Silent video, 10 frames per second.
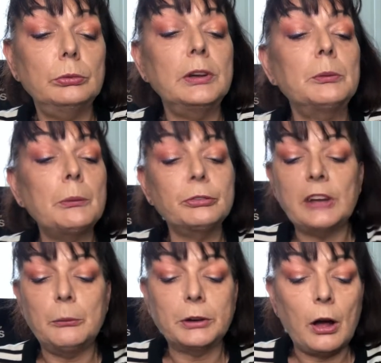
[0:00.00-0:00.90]
We'll see
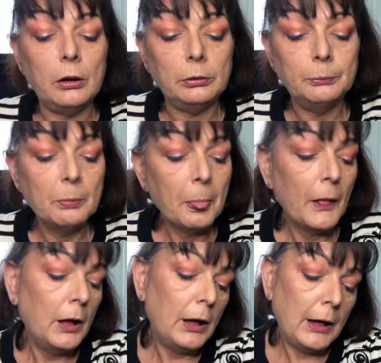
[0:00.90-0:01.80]
how we go.
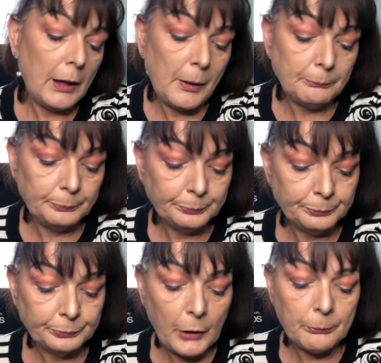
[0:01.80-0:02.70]
I'm
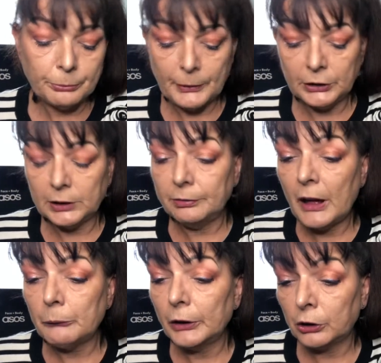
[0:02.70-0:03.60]
prepared to give that
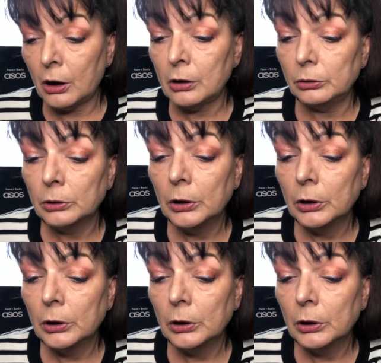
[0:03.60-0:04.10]
one a go.